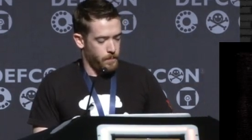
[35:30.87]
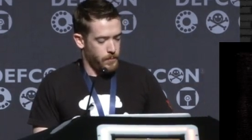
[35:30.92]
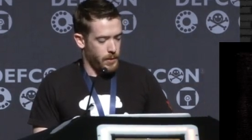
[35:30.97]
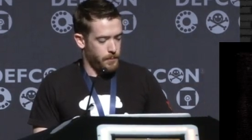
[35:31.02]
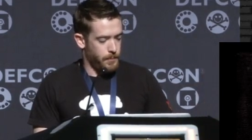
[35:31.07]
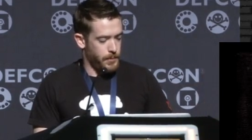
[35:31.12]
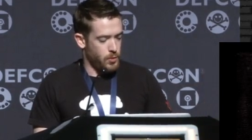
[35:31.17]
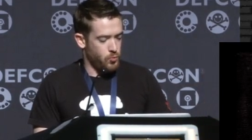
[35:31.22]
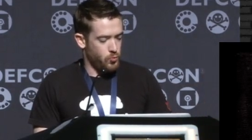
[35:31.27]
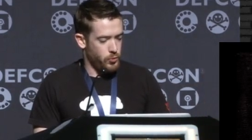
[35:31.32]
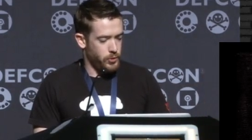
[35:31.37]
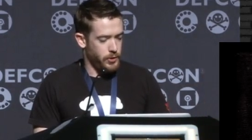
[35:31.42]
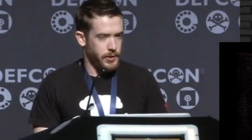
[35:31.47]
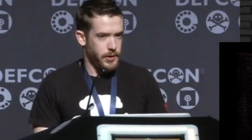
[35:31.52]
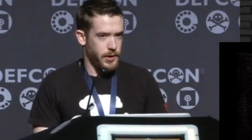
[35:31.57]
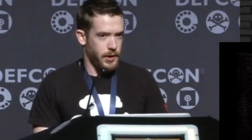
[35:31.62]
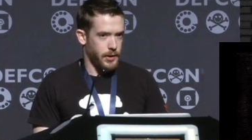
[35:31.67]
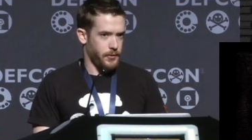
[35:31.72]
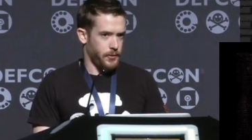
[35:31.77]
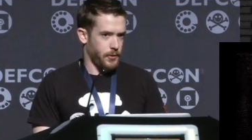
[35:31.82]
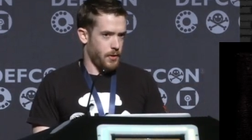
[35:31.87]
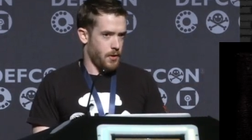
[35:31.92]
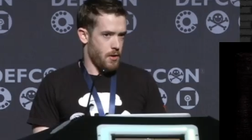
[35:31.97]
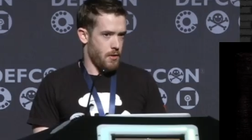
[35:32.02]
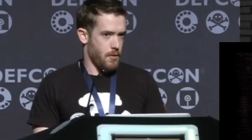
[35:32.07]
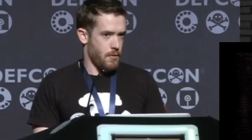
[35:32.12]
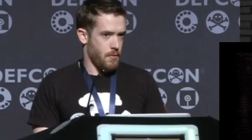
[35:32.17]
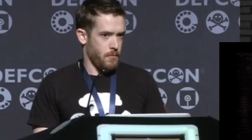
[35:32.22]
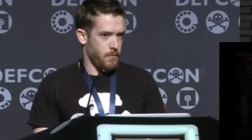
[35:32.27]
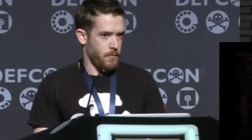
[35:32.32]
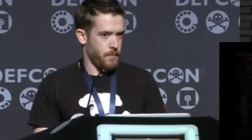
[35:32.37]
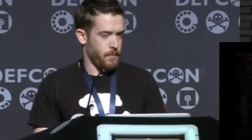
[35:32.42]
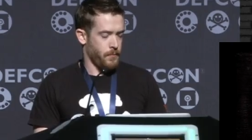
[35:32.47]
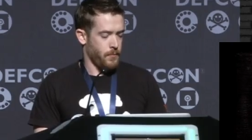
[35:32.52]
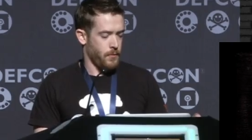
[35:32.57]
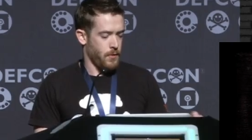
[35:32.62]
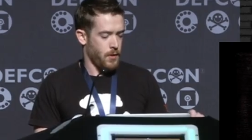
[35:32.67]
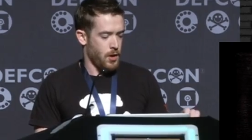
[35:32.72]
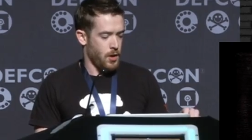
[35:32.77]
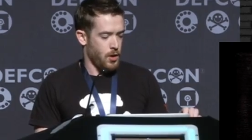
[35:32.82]
it'd be really nice to know
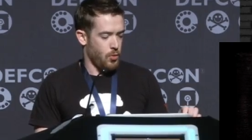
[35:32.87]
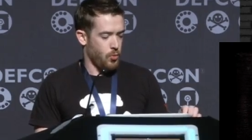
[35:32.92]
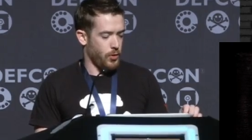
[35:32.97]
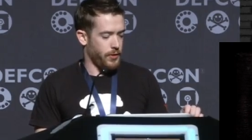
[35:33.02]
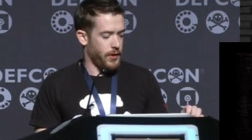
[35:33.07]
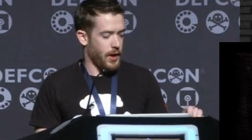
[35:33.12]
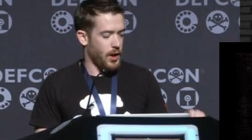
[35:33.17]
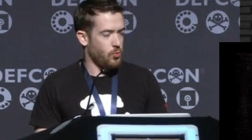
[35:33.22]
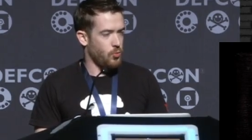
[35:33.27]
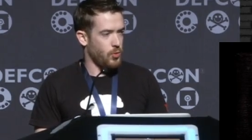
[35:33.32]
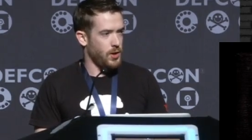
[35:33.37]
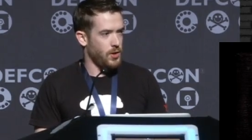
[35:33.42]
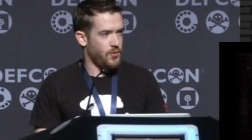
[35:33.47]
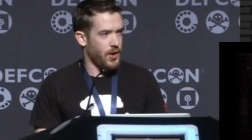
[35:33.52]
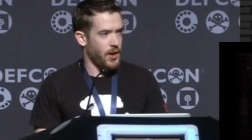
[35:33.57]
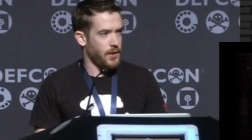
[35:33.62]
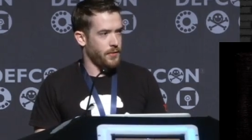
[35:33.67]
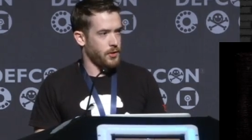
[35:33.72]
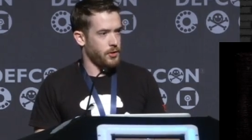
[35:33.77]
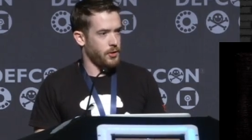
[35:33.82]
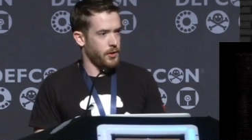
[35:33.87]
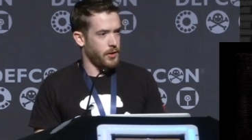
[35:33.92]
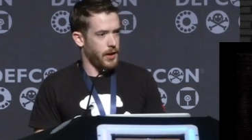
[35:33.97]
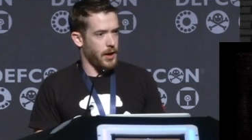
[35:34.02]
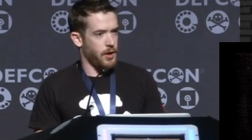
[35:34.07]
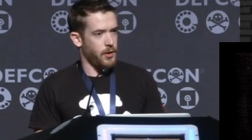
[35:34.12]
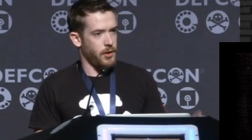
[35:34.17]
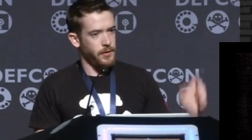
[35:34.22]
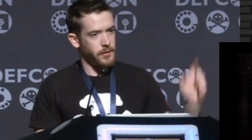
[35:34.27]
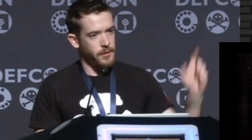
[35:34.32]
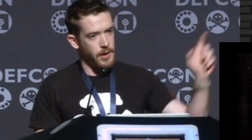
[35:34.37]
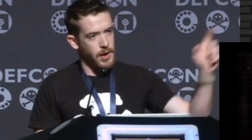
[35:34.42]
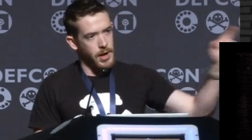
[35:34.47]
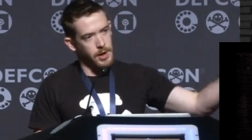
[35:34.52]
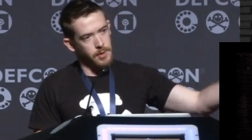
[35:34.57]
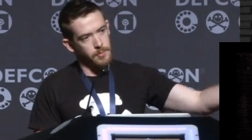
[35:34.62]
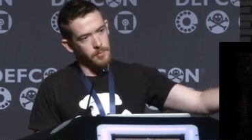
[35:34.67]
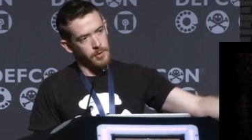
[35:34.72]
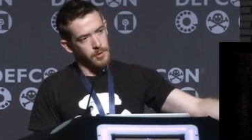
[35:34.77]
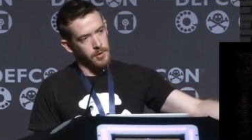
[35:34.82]
what that RID 500 account is
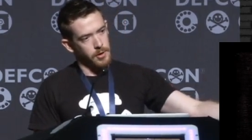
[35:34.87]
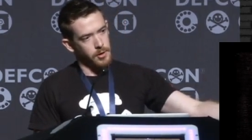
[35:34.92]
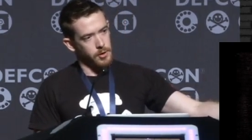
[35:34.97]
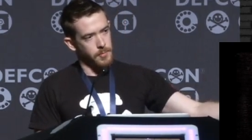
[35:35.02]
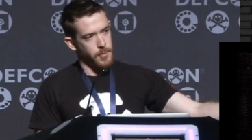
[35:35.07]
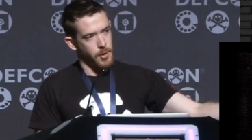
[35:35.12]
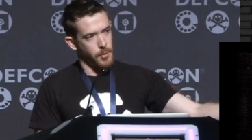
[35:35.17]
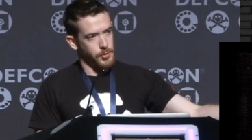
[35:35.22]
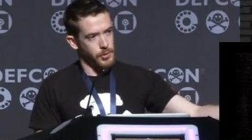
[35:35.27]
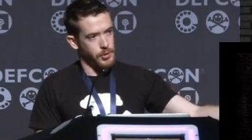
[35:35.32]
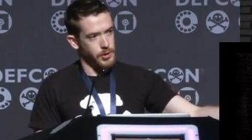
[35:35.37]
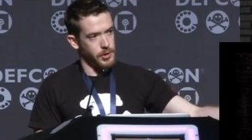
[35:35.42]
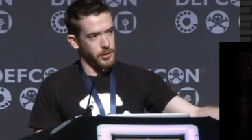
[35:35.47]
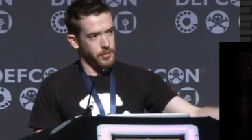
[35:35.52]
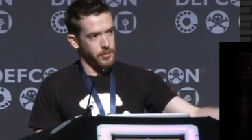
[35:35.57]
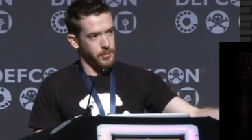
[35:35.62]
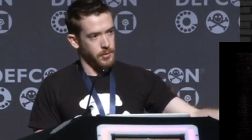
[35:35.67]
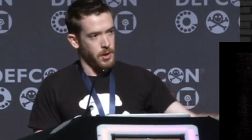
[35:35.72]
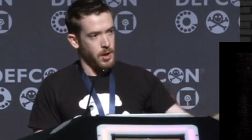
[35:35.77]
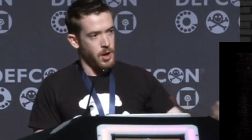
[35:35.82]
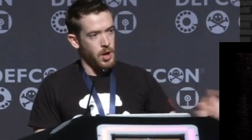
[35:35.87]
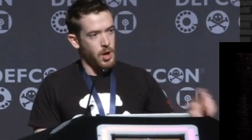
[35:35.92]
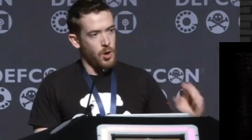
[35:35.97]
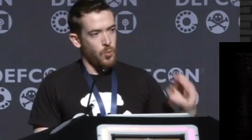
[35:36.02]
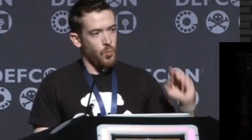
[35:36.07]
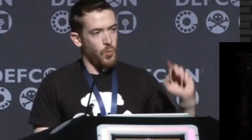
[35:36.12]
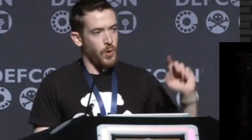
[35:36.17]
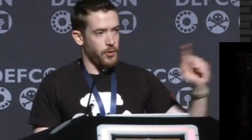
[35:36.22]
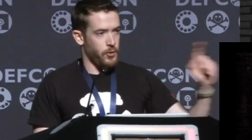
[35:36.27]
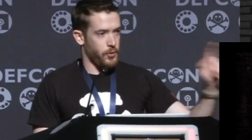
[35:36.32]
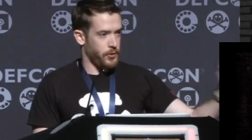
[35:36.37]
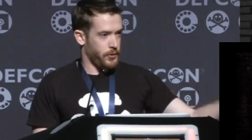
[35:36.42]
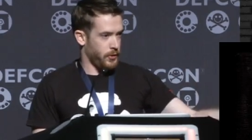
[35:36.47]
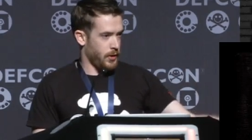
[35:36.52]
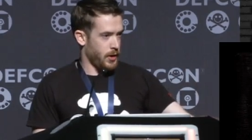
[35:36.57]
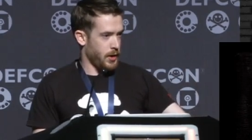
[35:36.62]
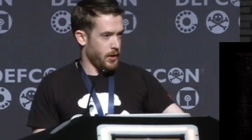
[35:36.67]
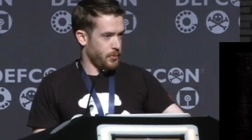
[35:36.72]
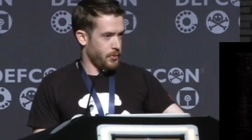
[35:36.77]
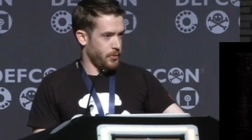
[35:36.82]
named on a remote machine, whether it's
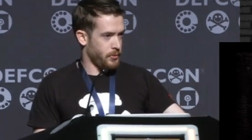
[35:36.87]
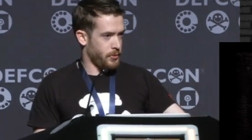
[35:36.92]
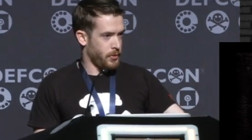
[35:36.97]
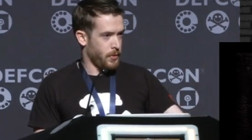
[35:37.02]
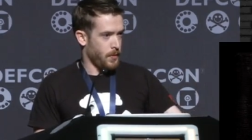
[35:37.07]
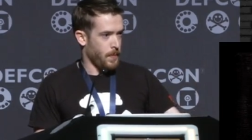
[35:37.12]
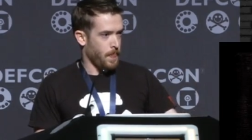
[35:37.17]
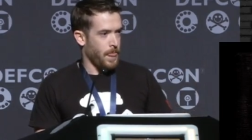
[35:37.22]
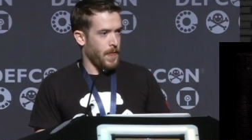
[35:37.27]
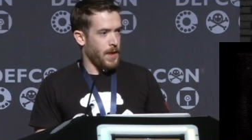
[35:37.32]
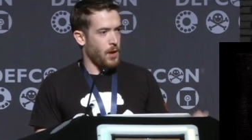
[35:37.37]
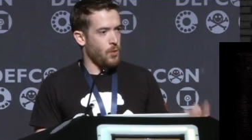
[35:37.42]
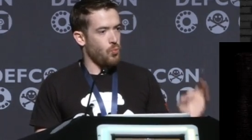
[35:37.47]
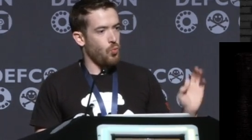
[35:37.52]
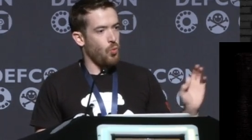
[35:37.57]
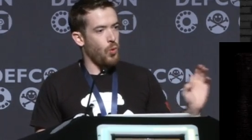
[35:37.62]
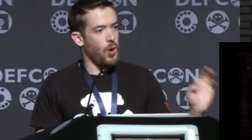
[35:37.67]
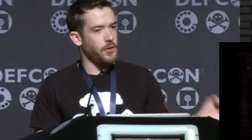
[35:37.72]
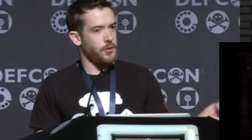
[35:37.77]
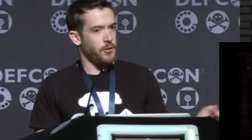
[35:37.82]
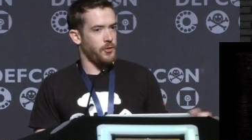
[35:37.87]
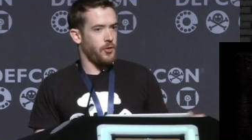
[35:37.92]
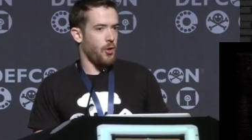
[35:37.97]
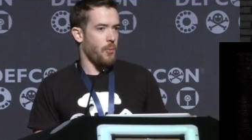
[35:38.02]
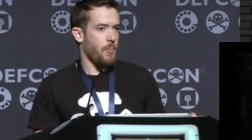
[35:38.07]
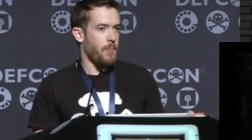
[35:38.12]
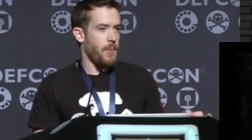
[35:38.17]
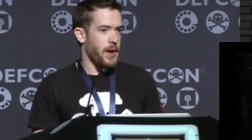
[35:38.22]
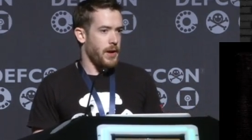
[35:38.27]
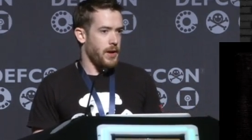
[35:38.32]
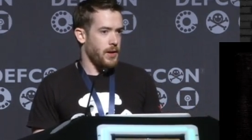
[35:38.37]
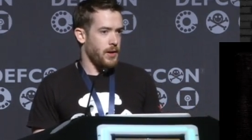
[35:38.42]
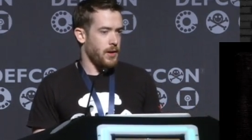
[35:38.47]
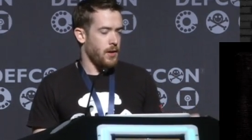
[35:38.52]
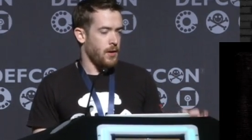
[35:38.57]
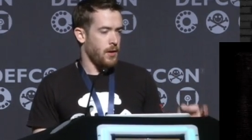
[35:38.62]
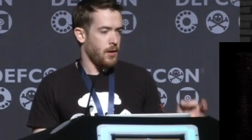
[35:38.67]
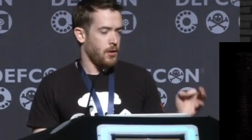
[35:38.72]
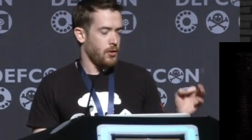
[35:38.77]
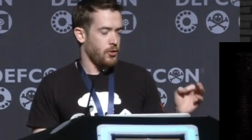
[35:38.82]
enabled, and what
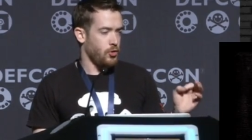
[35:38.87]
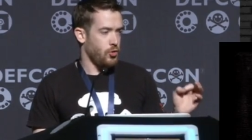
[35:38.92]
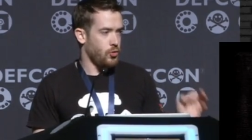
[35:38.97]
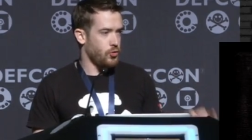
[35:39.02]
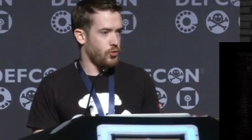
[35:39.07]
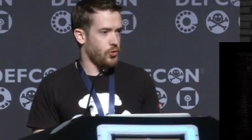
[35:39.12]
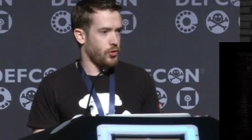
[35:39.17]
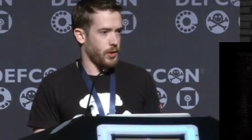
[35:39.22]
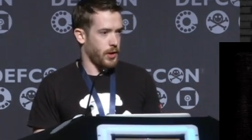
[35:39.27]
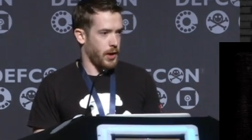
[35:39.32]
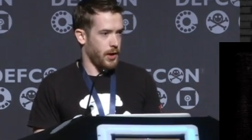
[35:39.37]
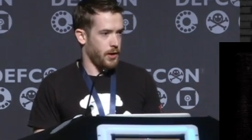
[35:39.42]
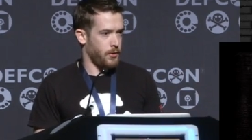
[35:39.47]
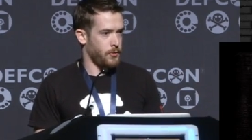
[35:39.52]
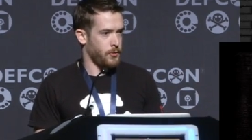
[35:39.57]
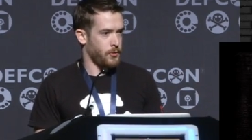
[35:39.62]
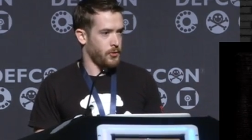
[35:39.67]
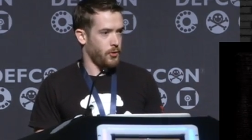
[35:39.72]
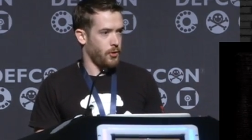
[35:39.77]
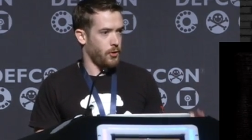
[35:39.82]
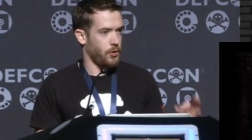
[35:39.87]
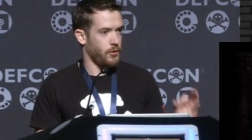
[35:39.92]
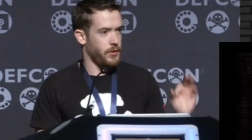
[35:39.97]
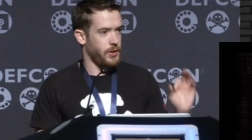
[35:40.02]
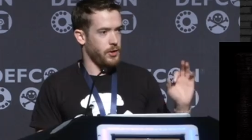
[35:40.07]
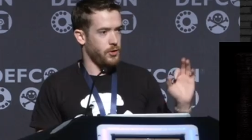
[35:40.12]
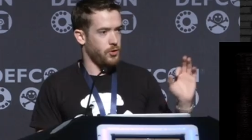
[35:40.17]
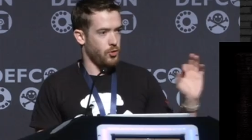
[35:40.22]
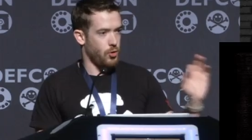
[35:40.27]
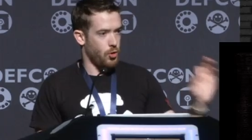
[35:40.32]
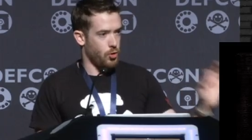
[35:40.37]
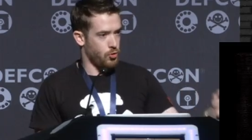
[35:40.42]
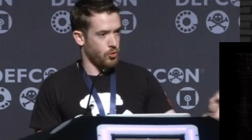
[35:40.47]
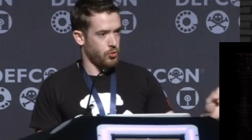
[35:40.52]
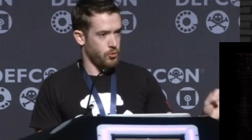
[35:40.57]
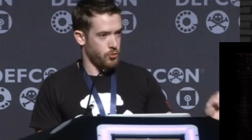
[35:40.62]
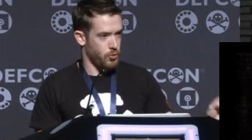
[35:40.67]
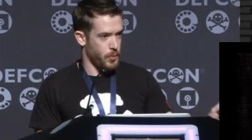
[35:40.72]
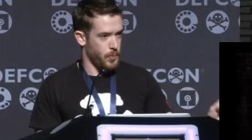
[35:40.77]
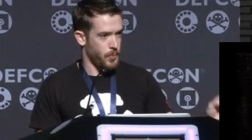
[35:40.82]
domain user accounts are in the local
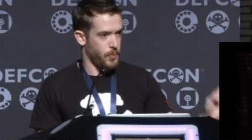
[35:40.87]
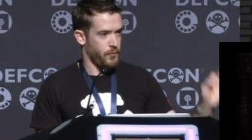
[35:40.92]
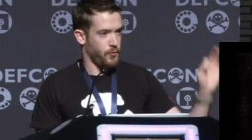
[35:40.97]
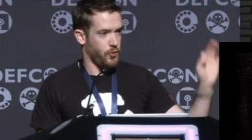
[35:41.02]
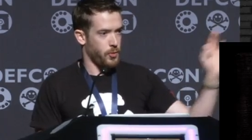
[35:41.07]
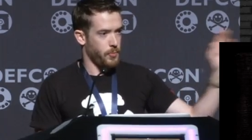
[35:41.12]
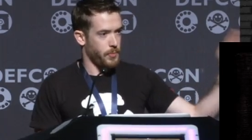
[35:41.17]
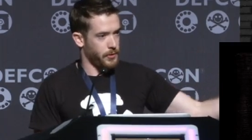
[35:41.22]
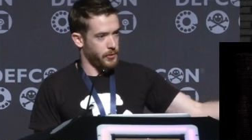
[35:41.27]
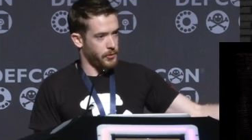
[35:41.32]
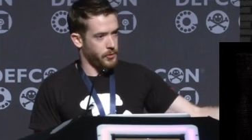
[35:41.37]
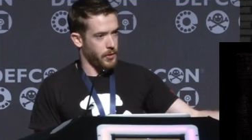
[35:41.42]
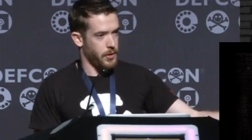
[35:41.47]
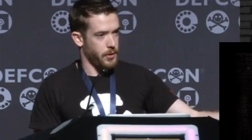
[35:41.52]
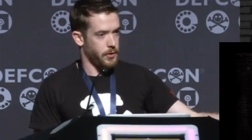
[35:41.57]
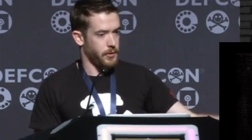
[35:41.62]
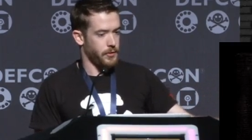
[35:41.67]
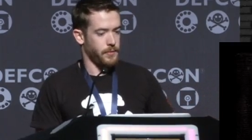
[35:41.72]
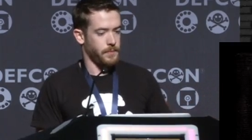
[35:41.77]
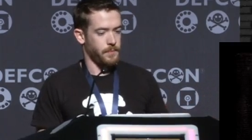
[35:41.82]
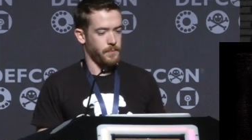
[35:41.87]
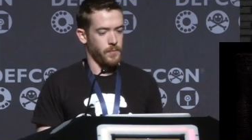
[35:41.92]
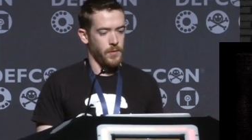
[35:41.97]
group for administrators.